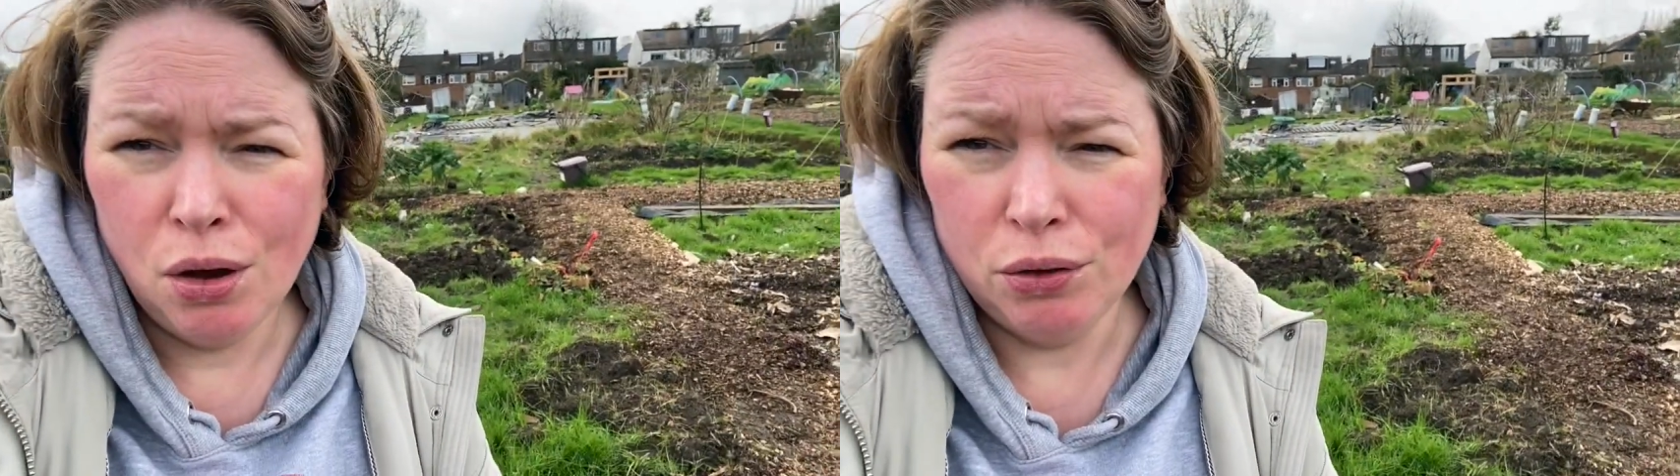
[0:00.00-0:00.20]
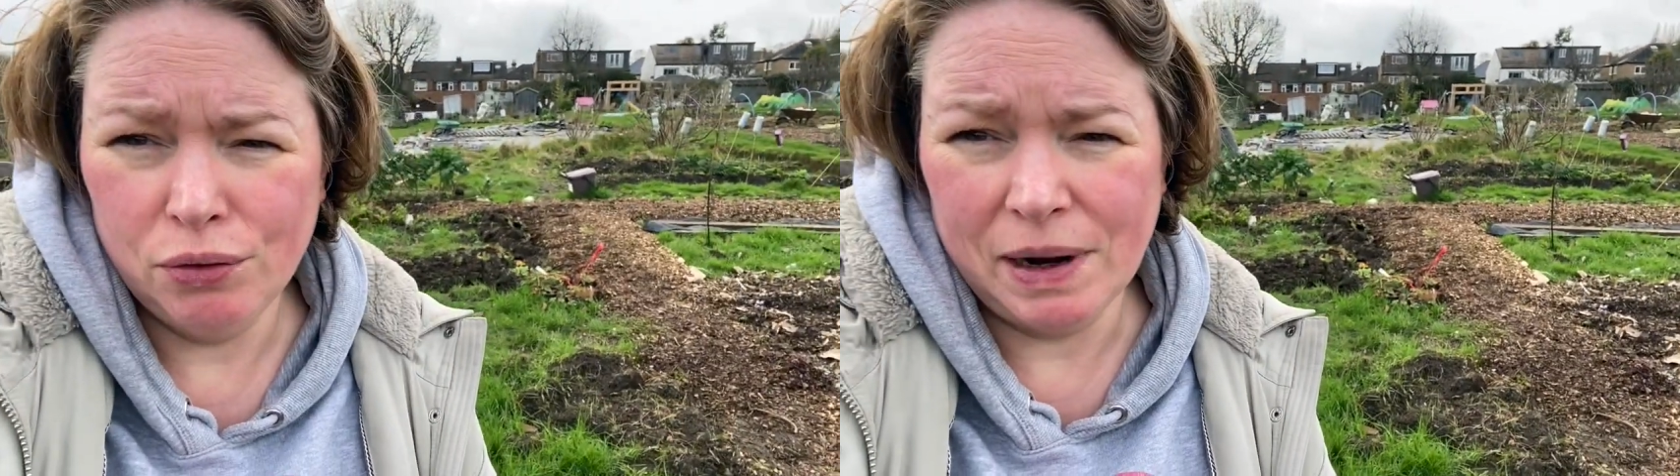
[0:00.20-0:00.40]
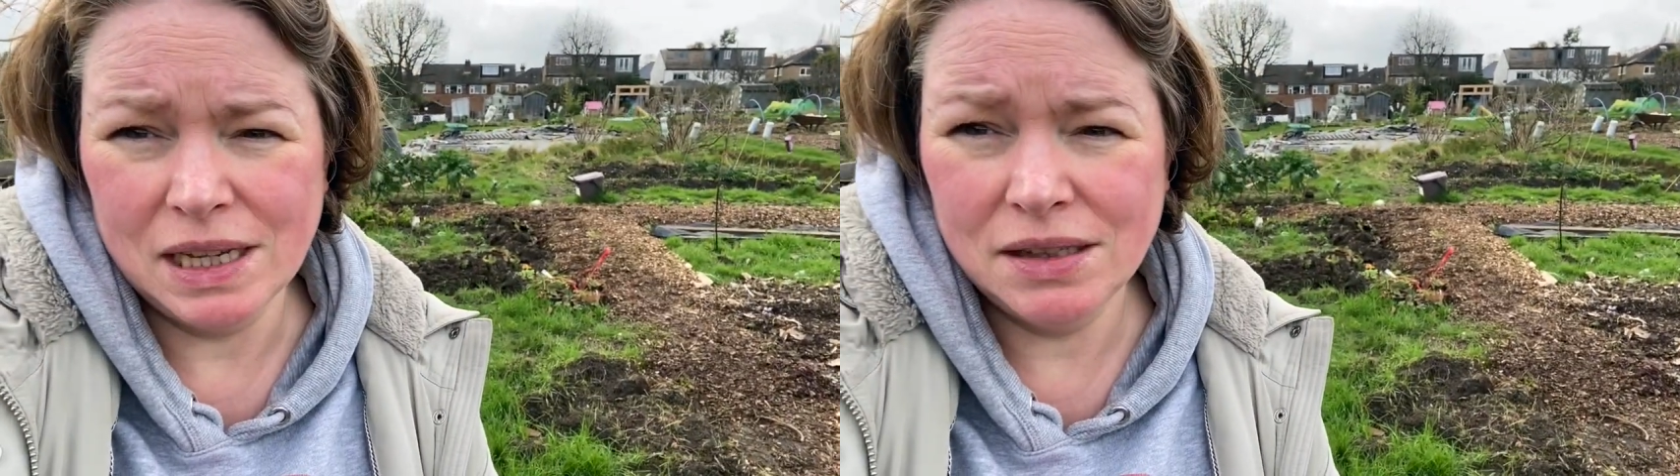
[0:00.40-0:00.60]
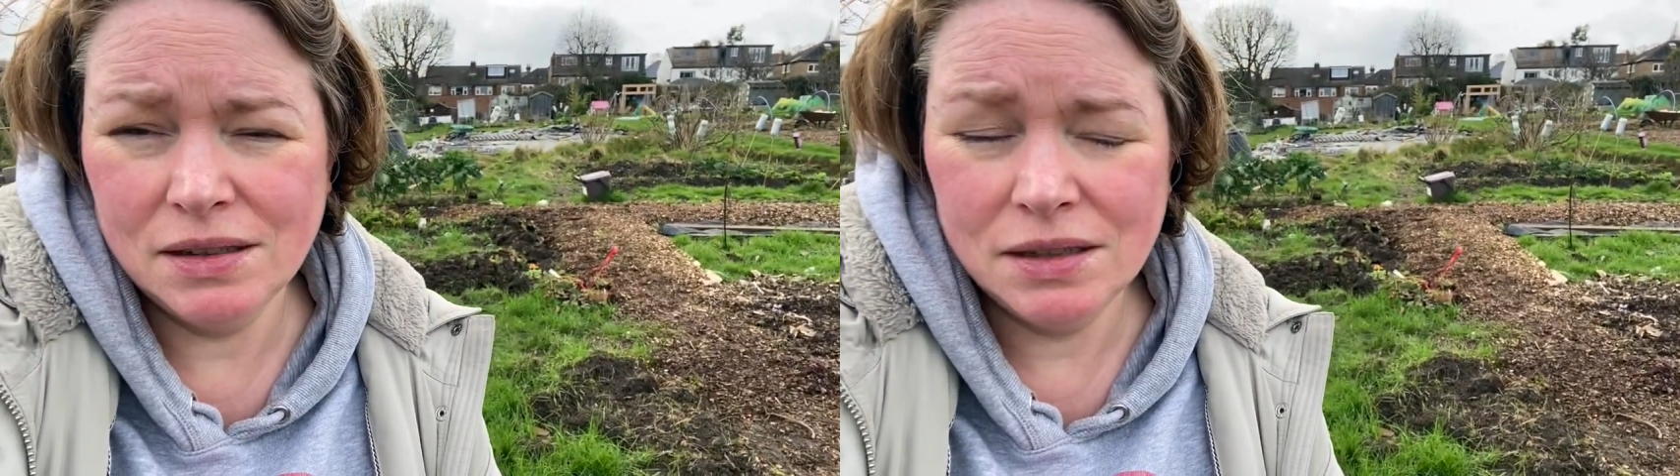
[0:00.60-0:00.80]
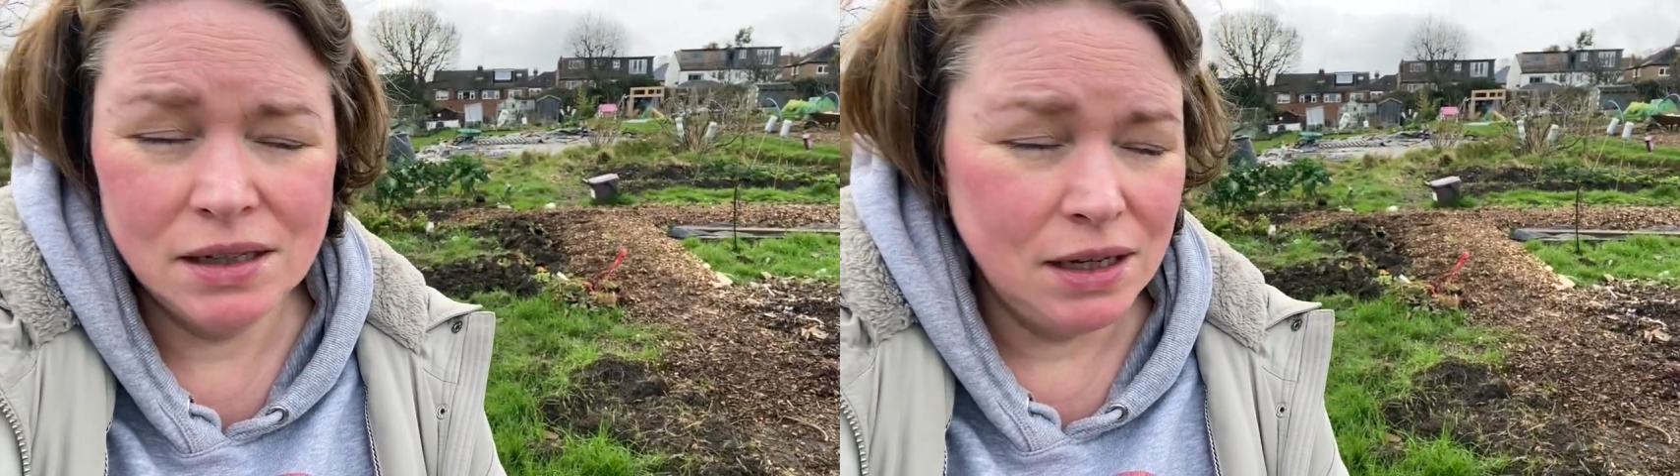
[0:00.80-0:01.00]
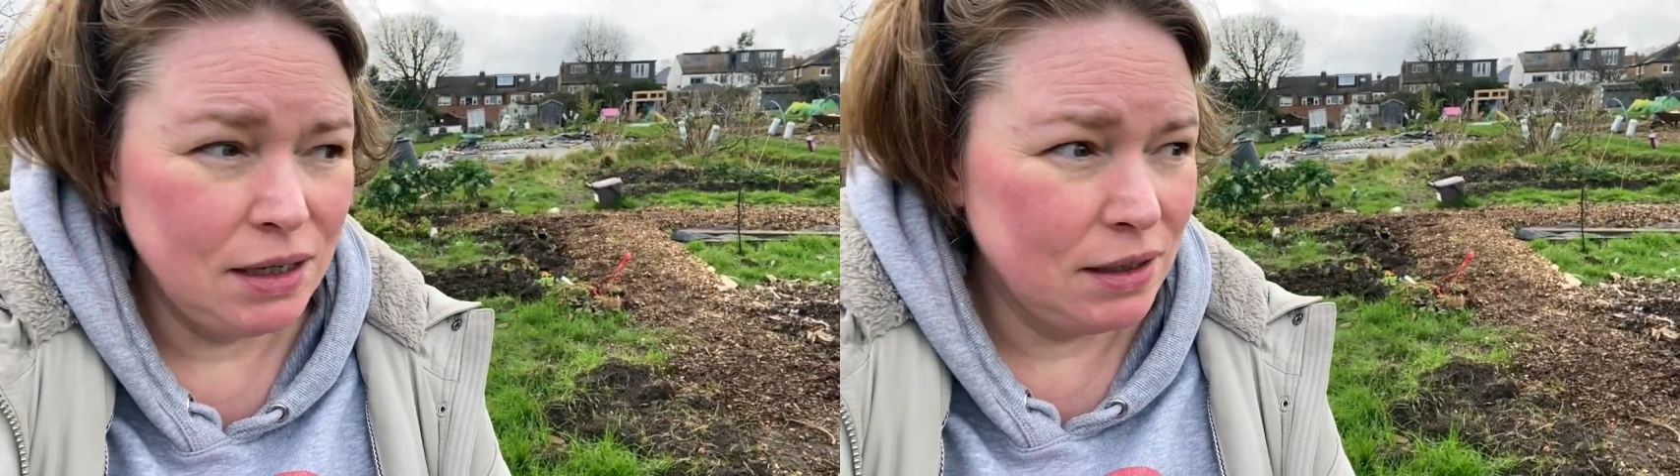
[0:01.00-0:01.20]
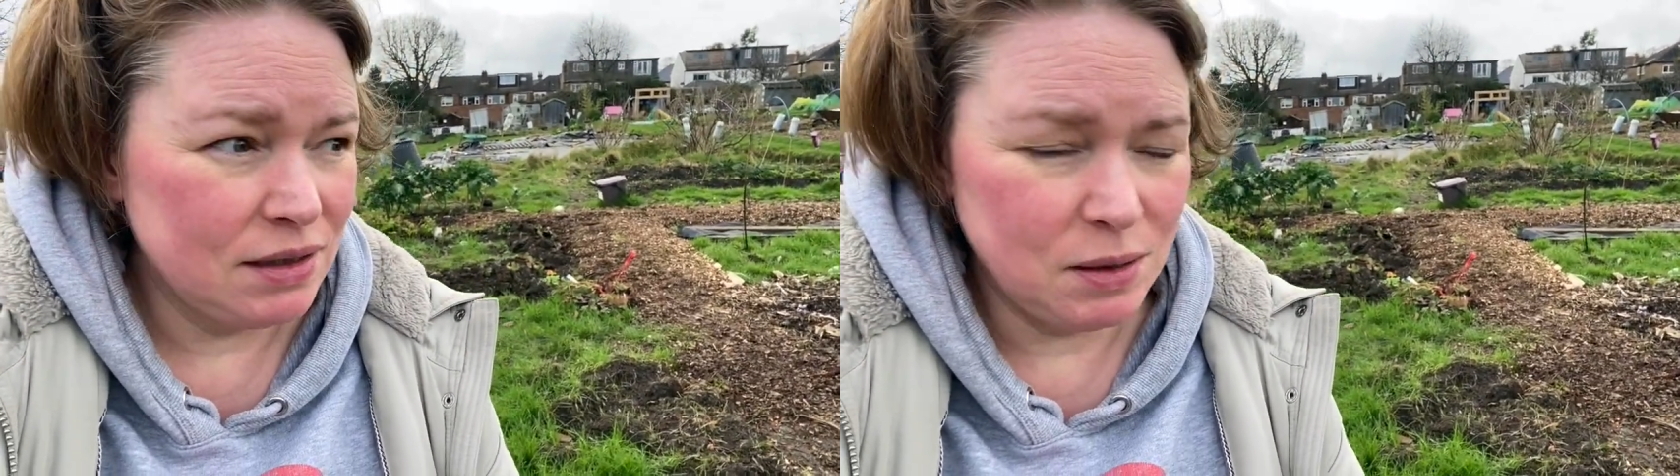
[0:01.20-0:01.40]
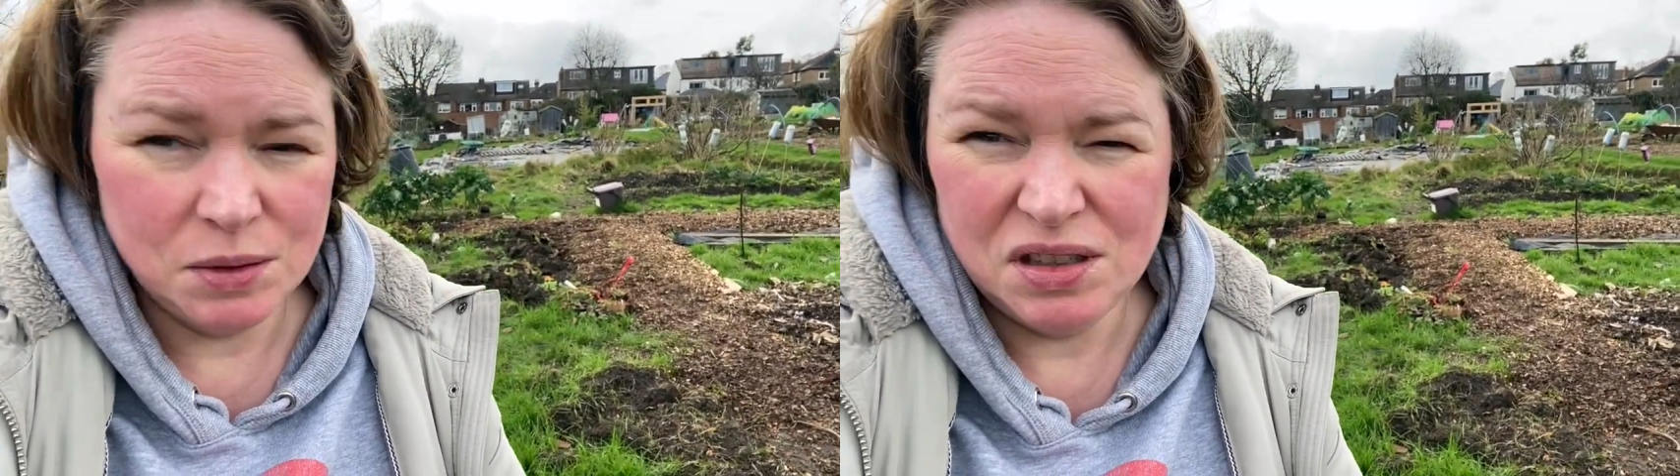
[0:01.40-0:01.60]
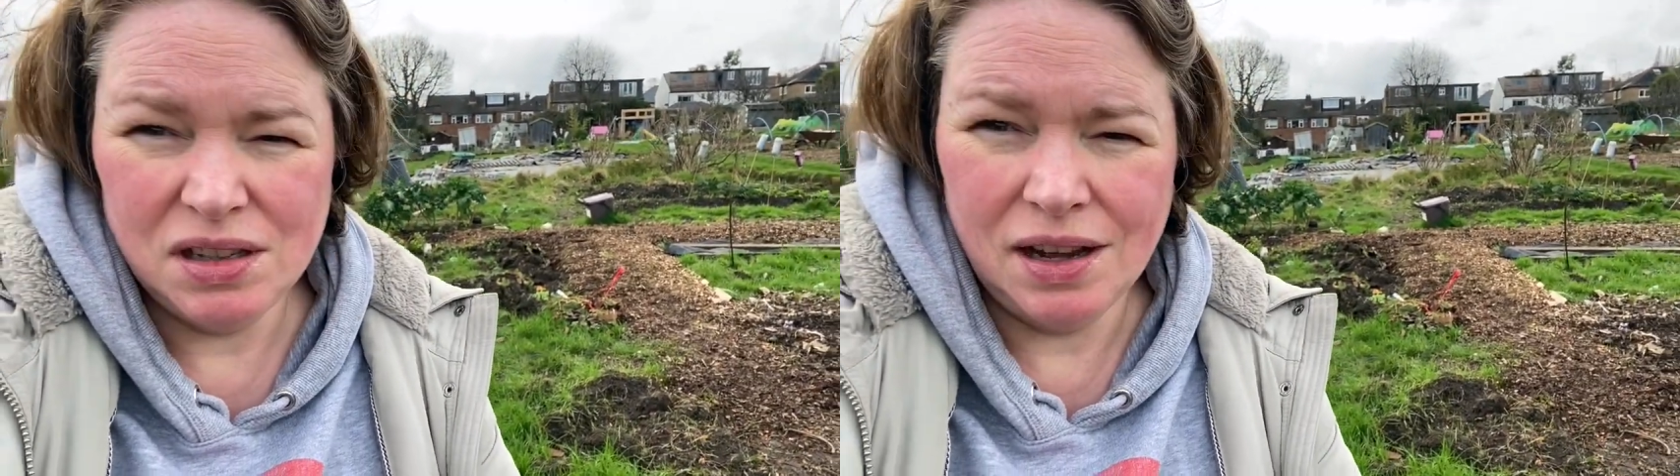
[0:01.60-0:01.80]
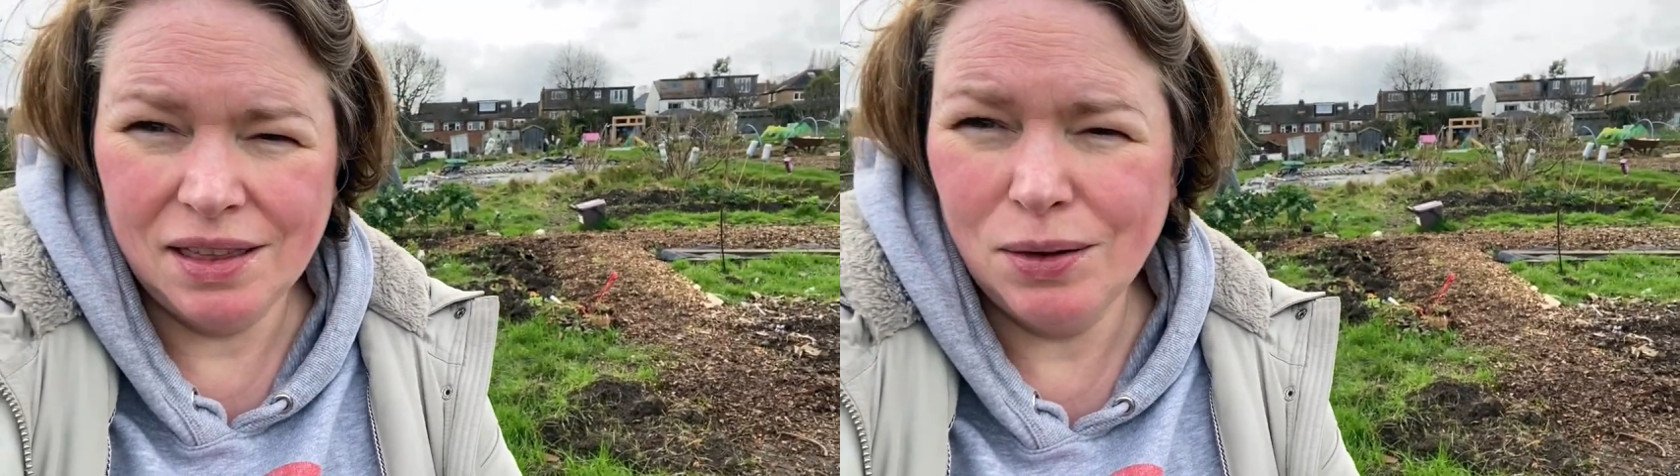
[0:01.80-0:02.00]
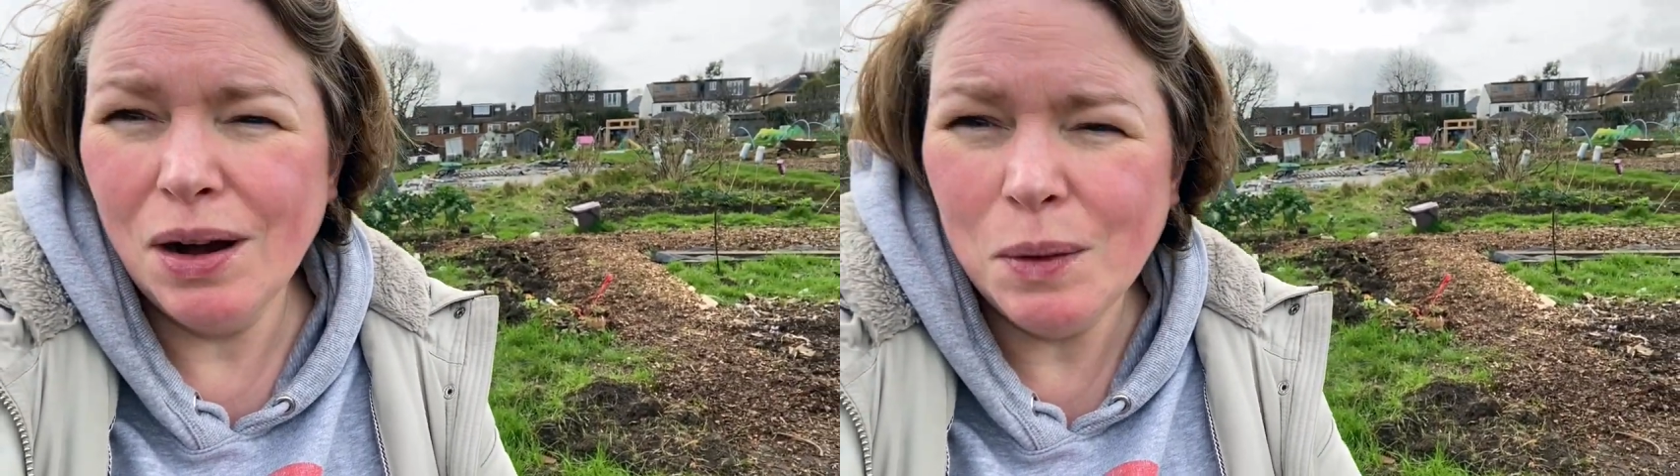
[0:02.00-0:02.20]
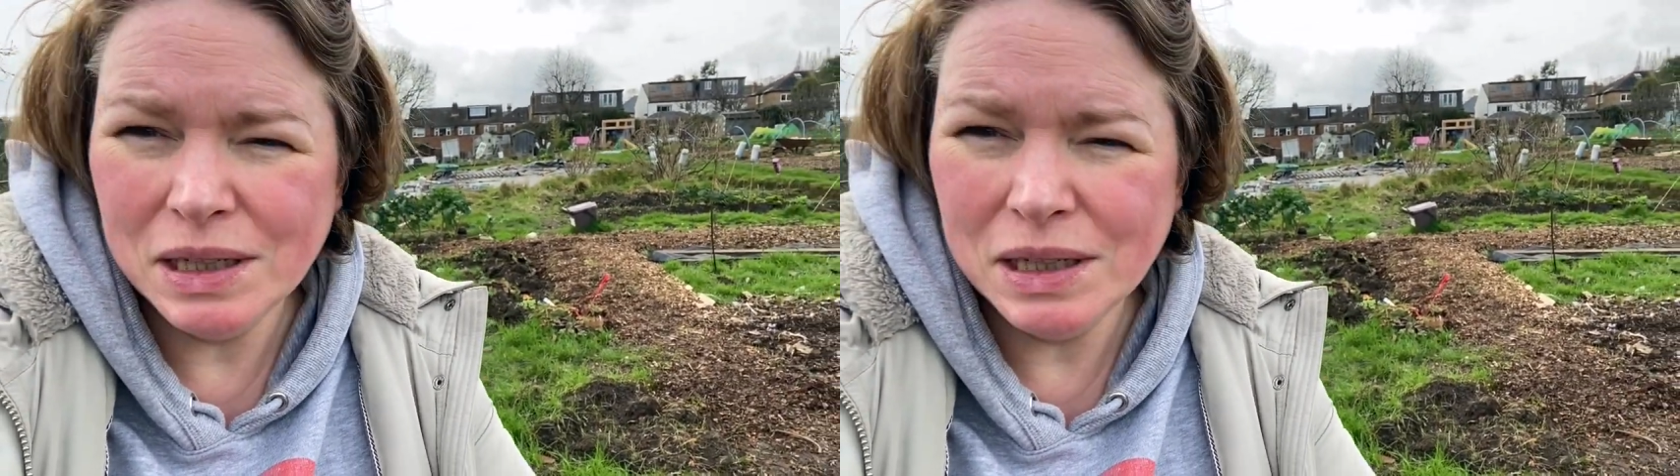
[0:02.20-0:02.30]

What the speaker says: on the rest, because I thought,